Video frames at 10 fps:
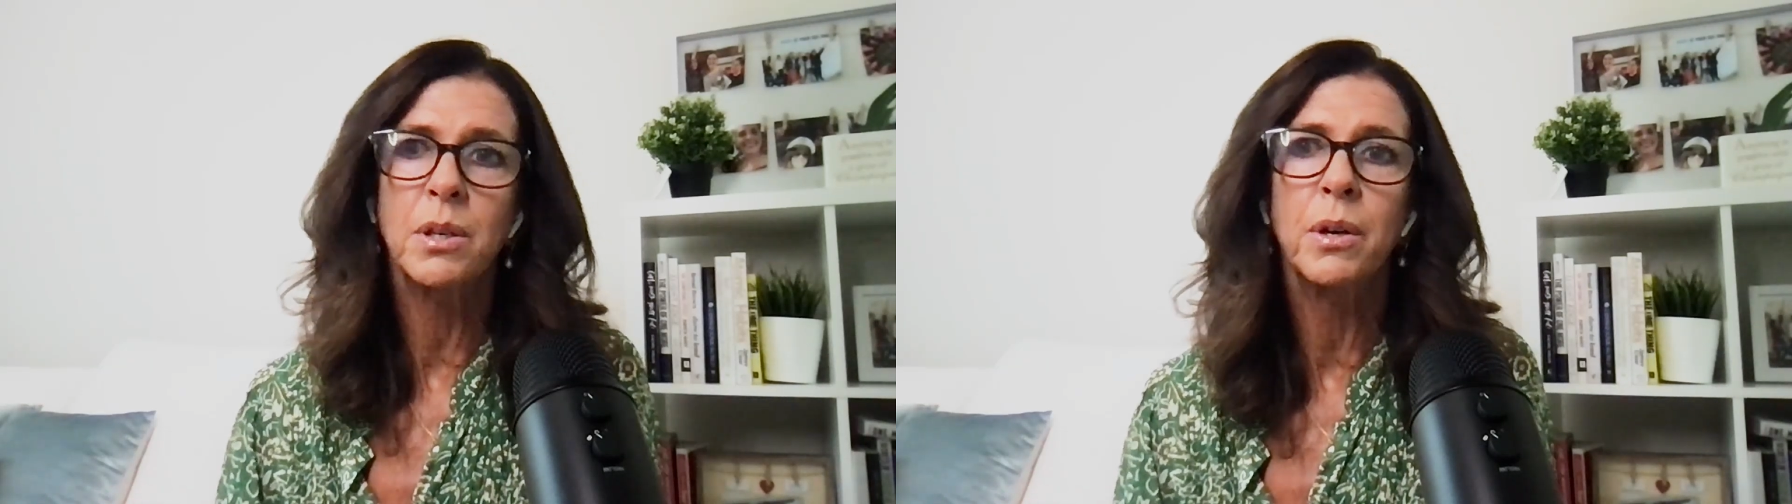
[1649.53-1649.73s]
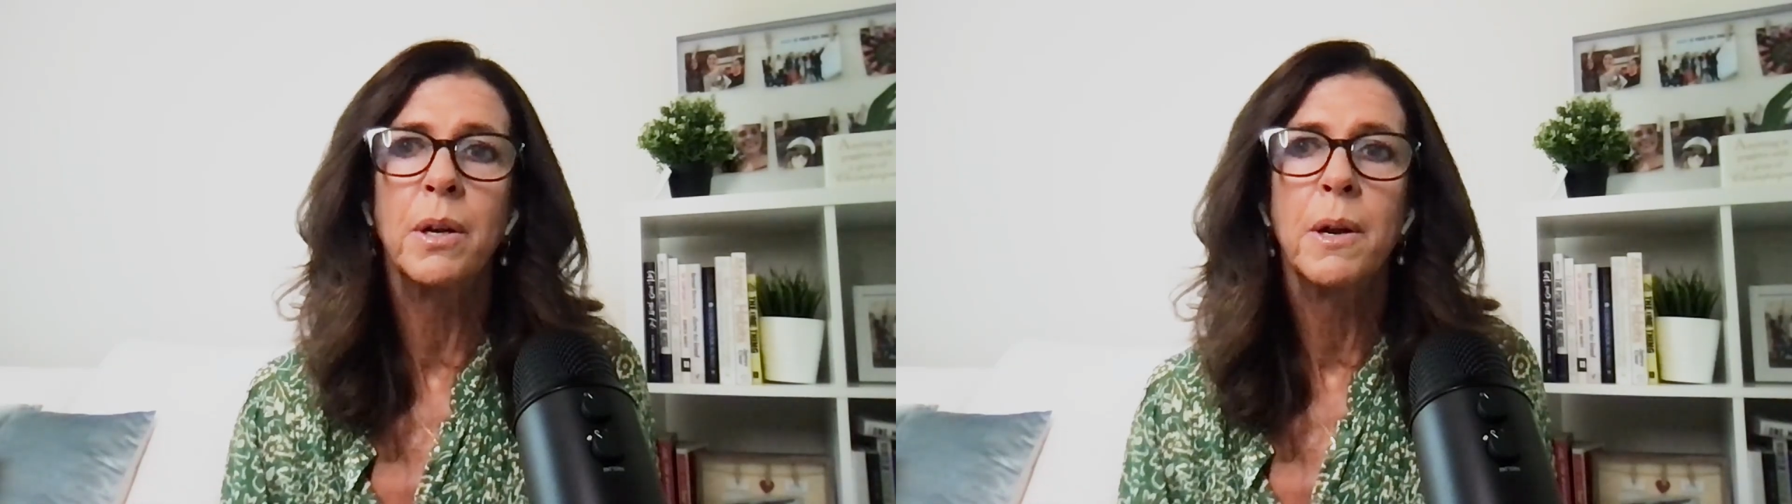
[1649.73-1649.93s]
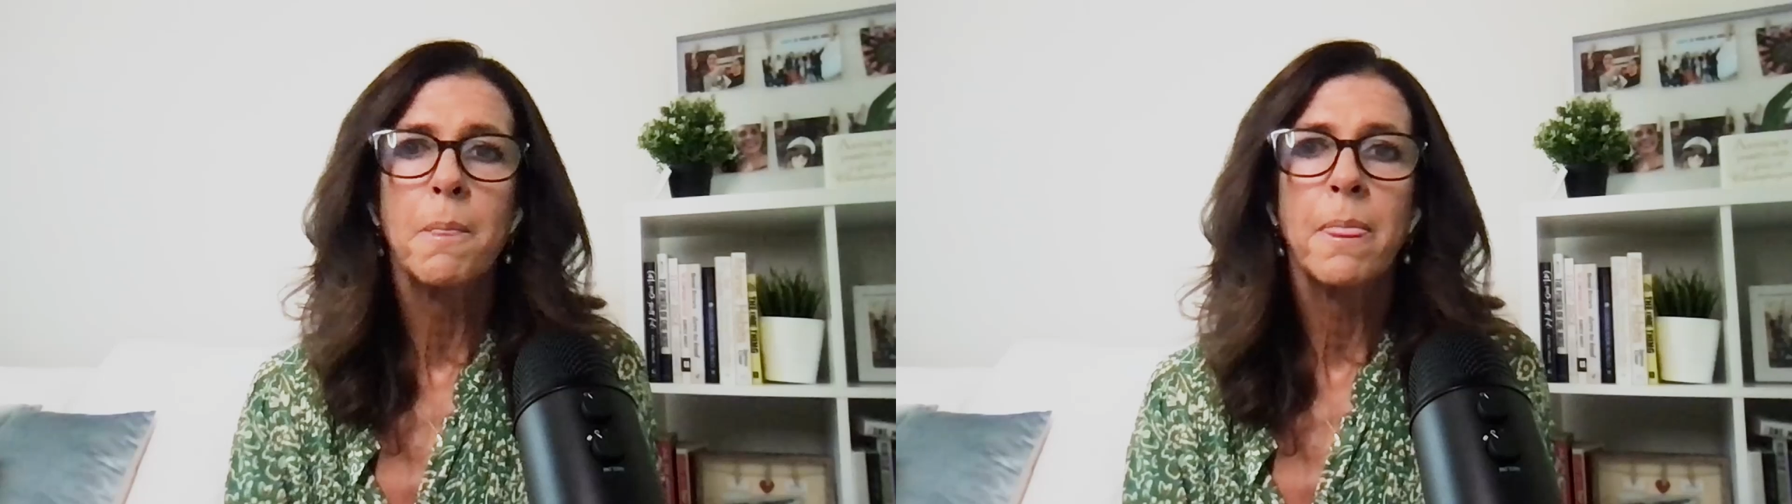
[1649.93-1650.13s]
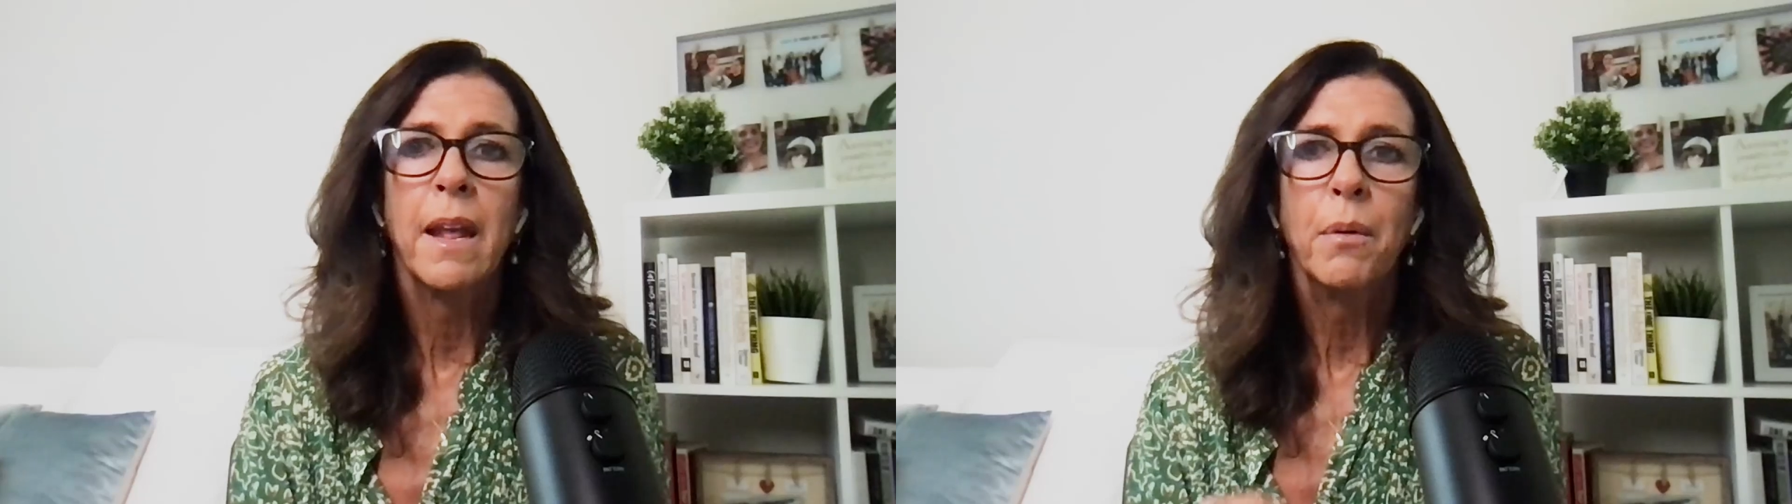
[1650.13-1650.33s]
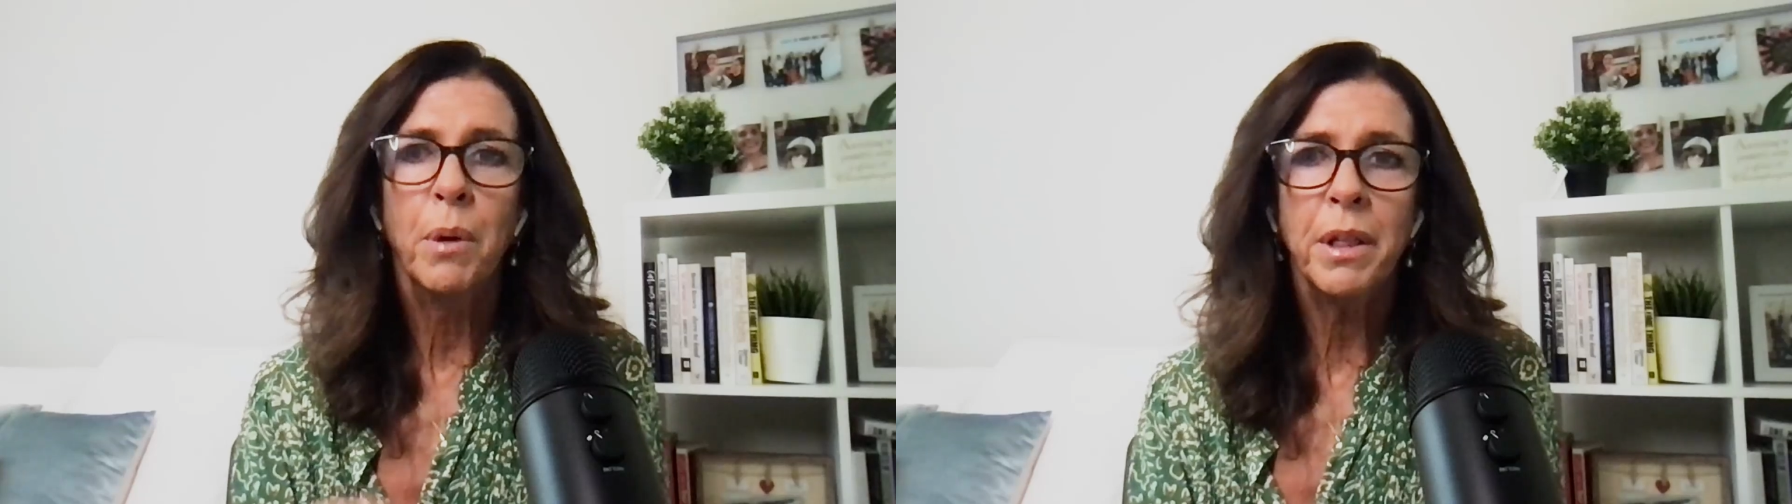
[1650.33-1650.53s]
So
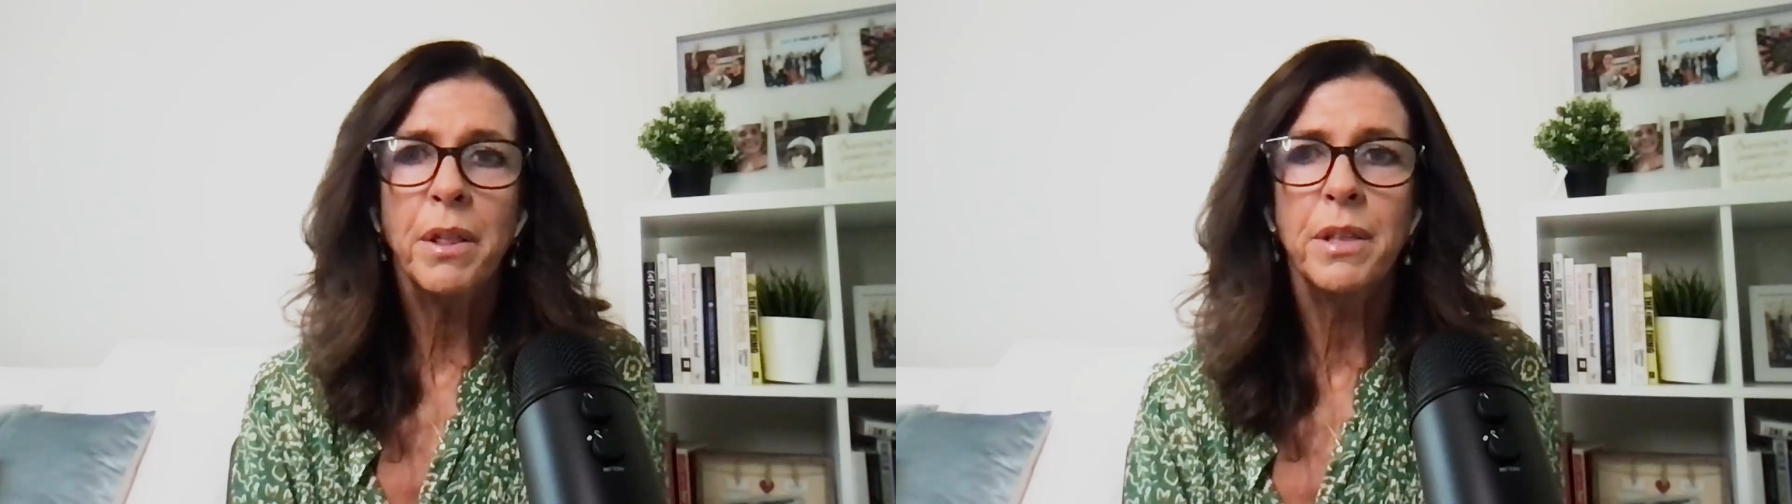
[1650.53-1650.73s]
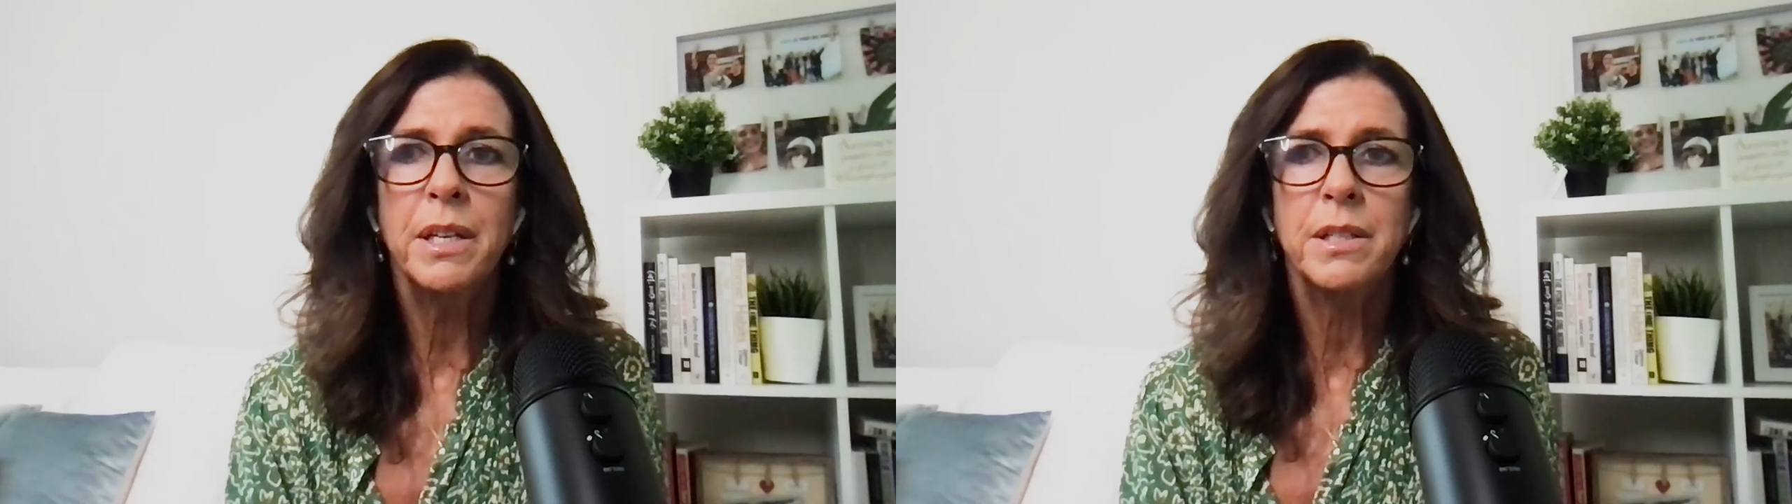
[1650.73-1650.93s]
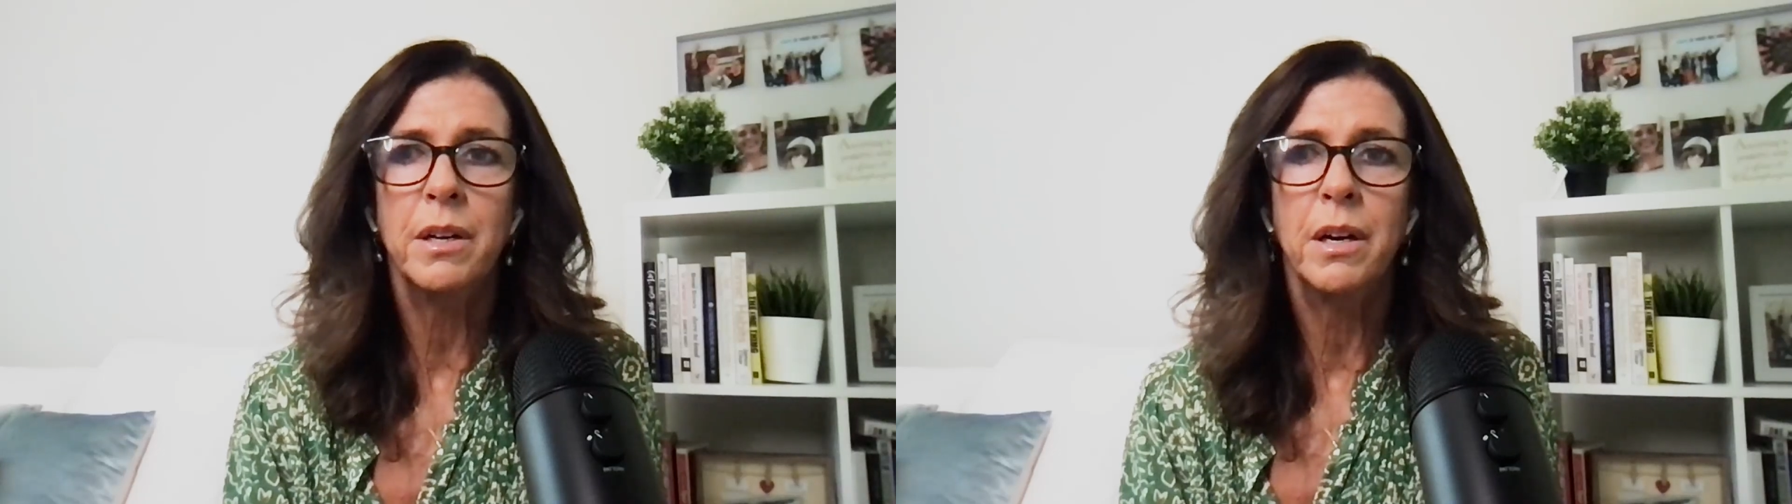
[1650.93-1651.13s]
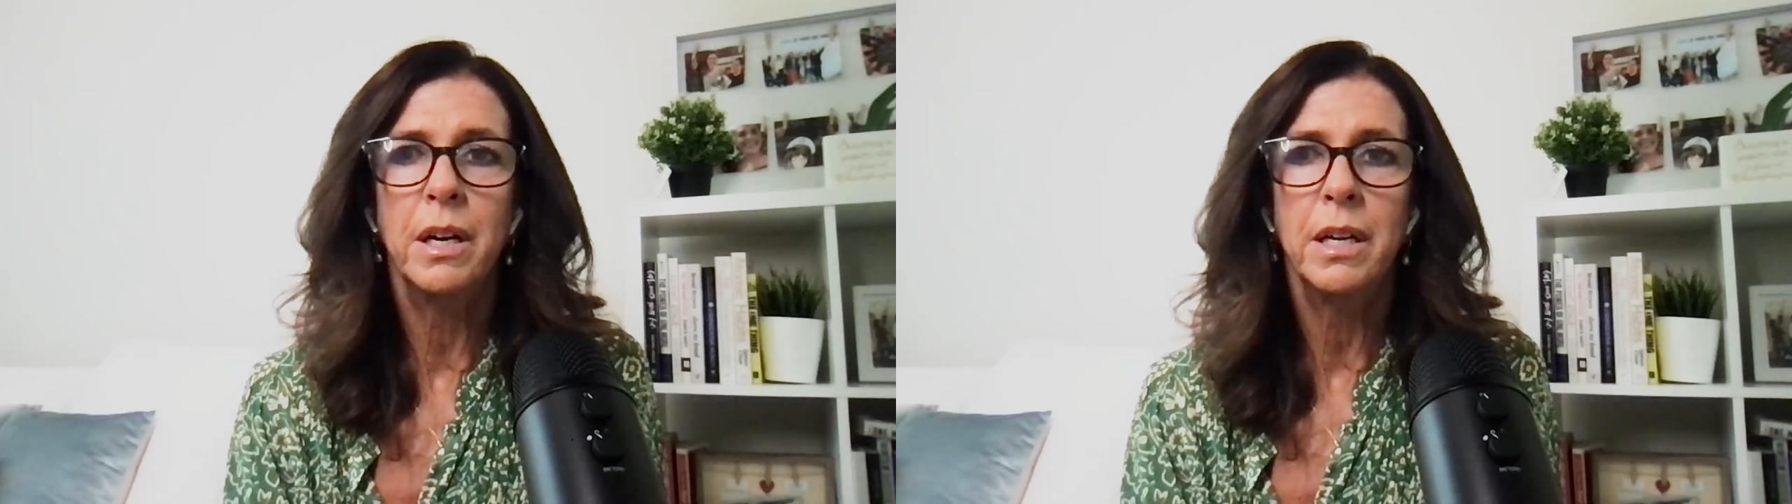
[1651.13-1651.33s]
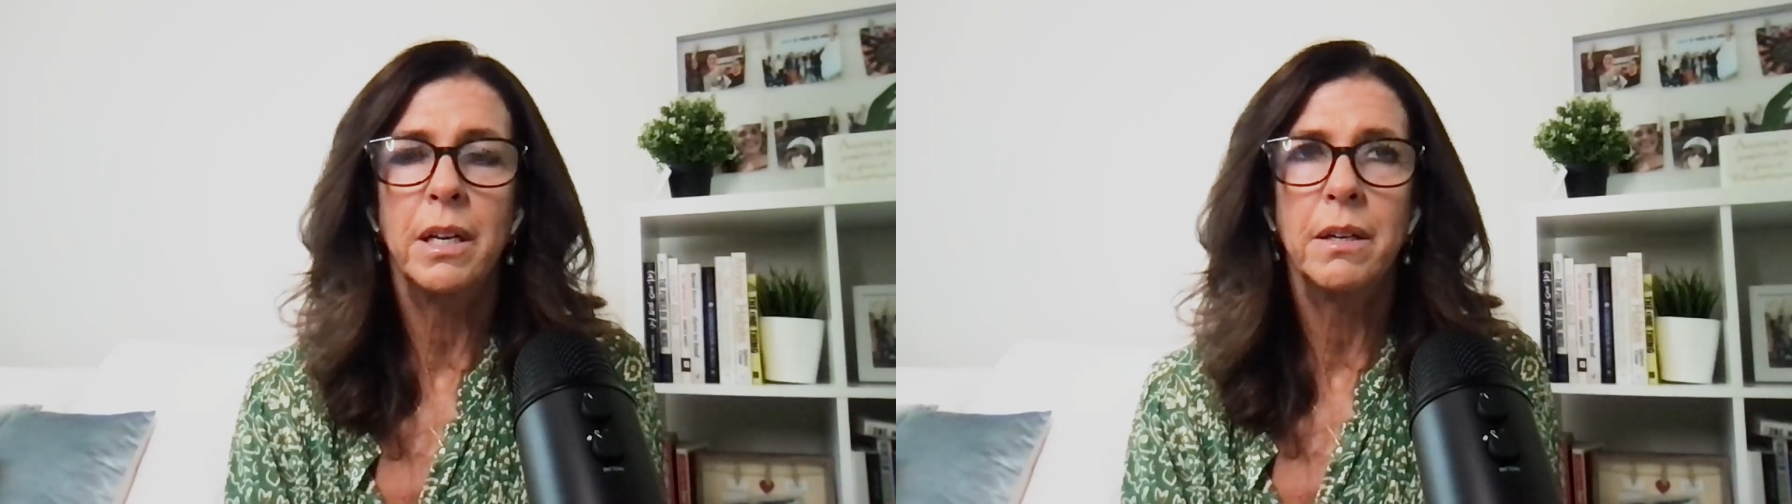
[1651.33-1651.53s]
one of the things that
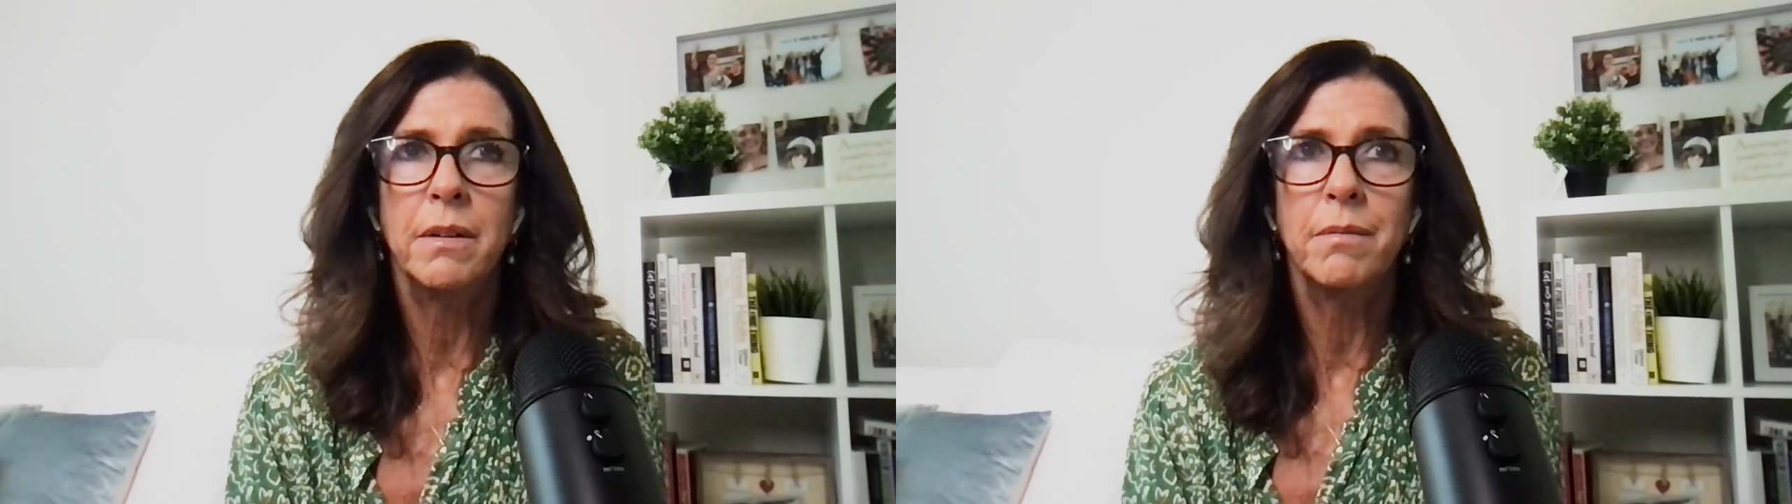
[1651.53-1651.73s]
I